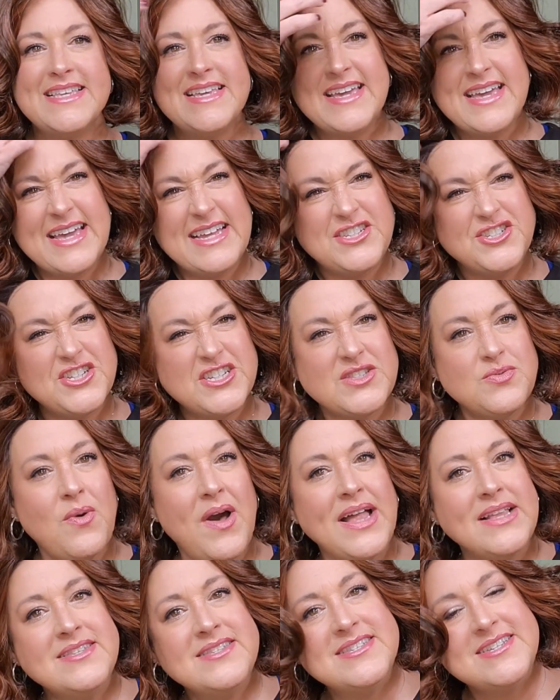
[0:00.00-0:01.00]
See, it
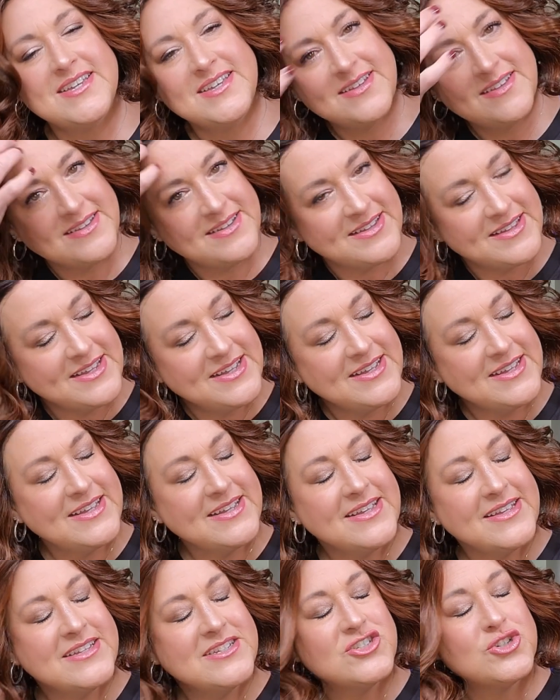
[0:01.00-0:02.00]
just wants to
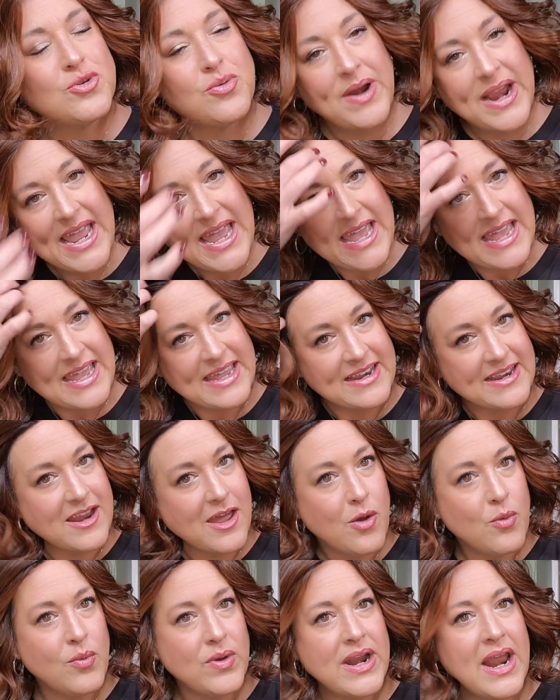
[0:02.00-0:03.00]

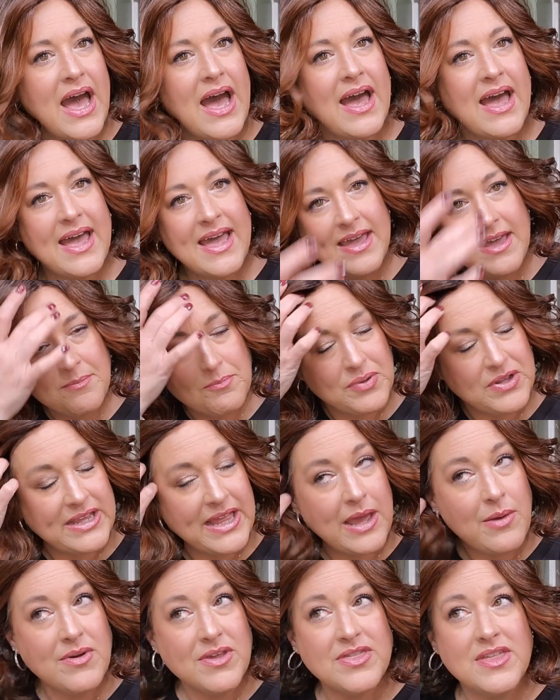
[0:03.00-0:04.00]
train. When I
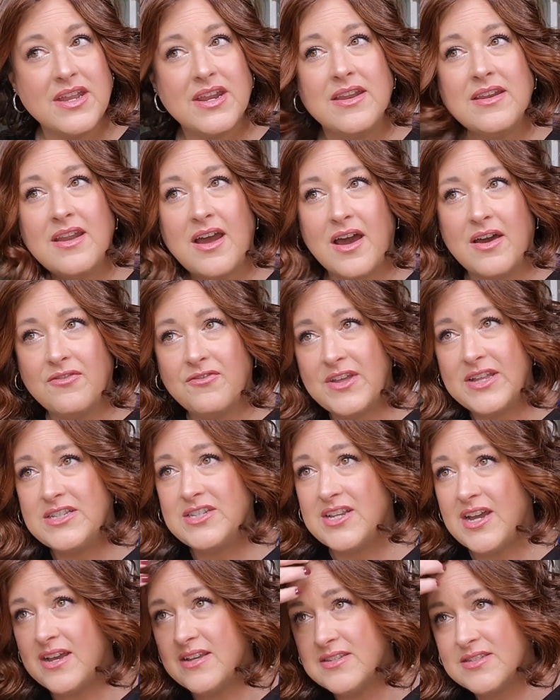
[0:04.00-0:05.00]
play with it enough,
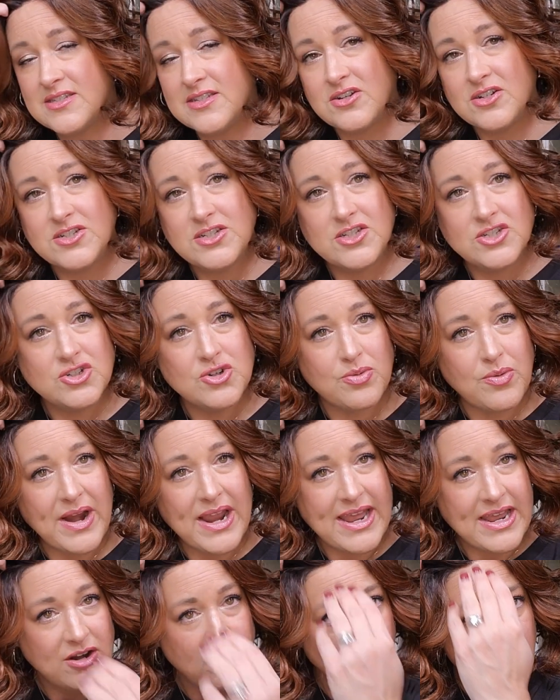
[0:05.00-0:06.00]
it does start to
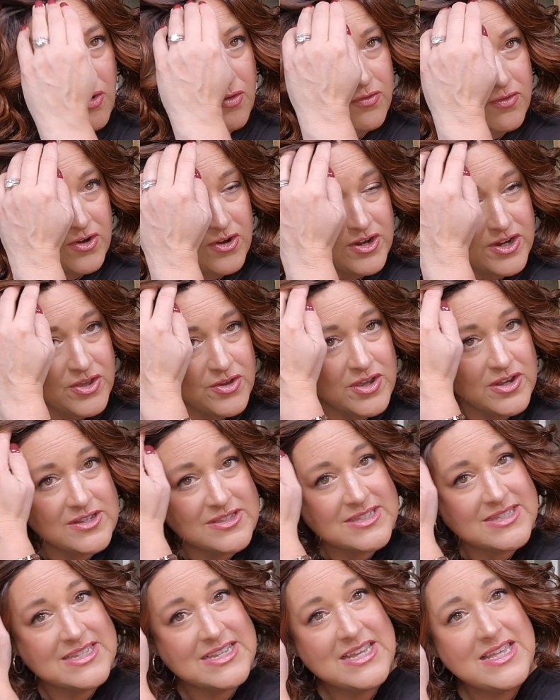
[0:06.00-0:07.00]
train over and you
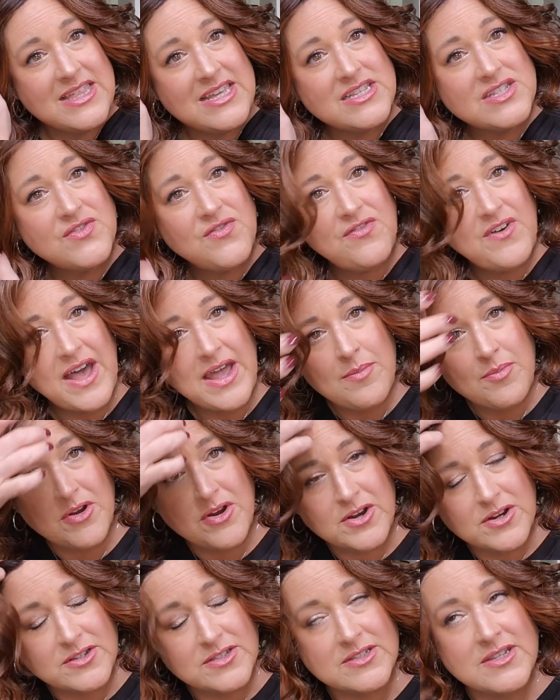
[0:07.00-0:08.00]
can see these
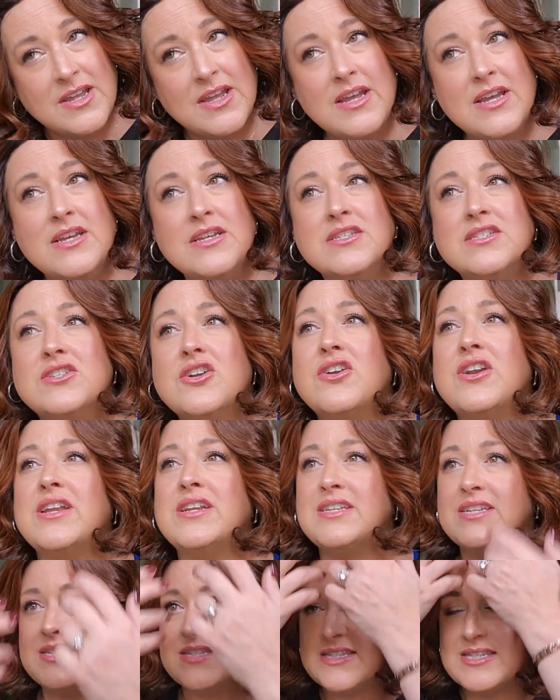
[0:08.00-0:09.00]
fibers
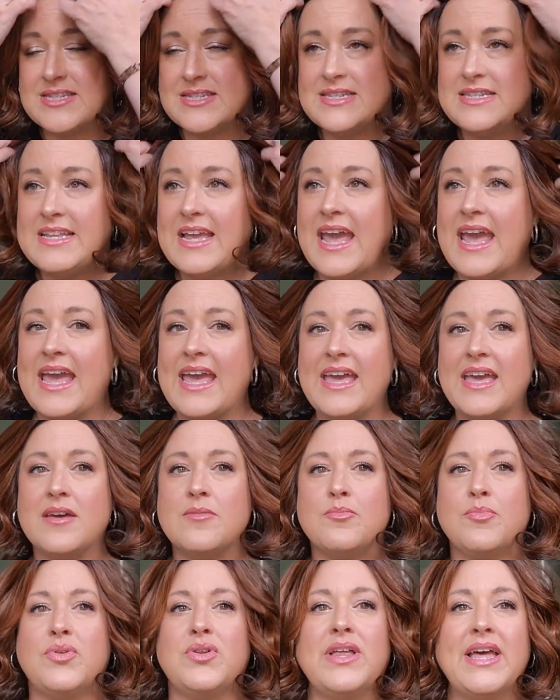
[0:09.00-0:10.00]
starting to stay
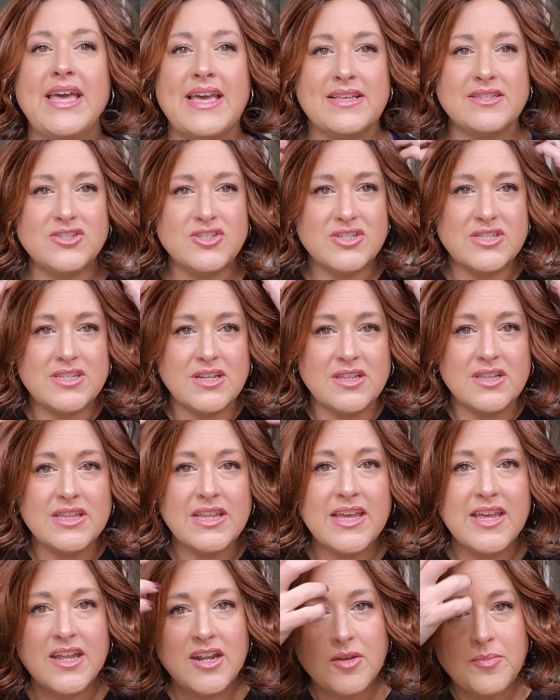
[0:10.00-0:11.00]
in place just a
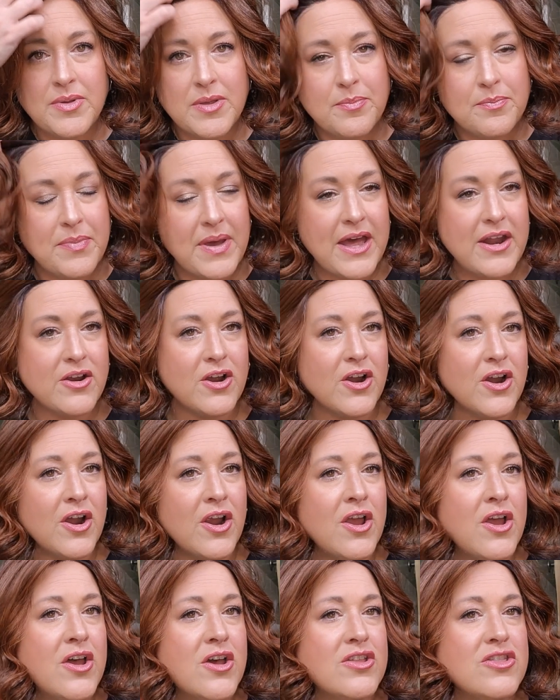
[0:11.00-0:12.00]
little bit
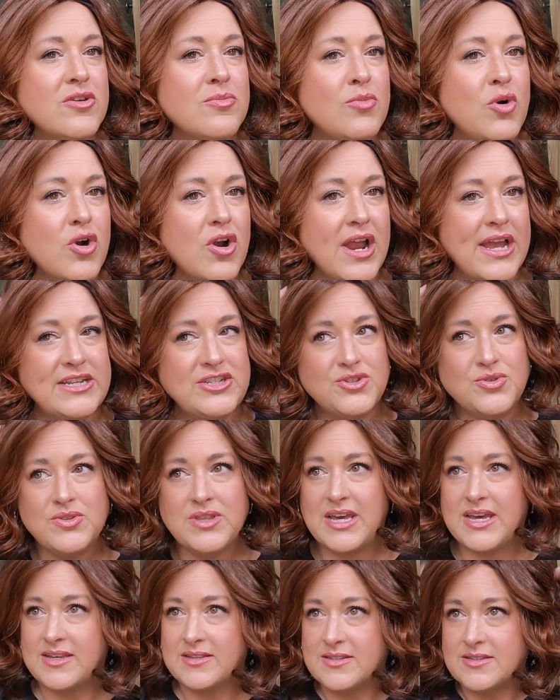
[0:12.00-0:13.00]
better the more I
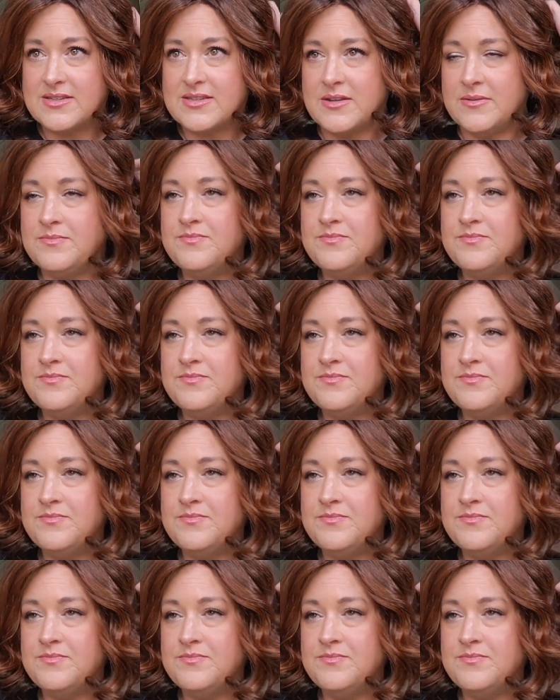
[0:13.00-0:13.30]
do this.